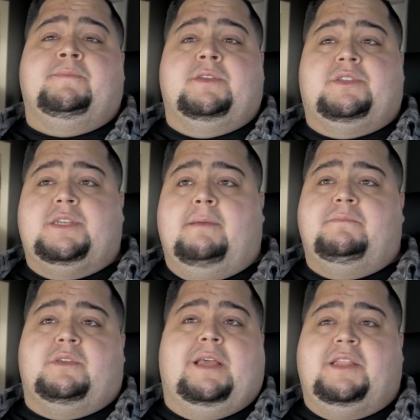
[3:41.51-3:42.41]

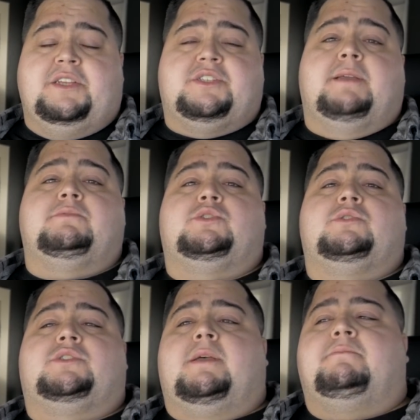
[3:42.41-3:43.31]
some, at least some,
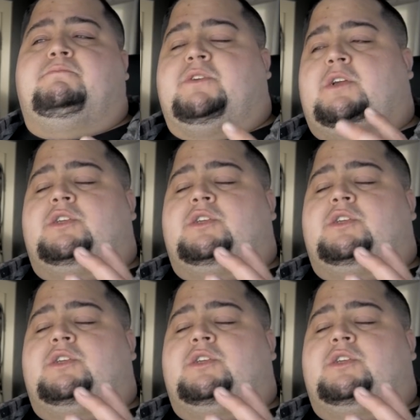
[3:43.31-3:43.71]
some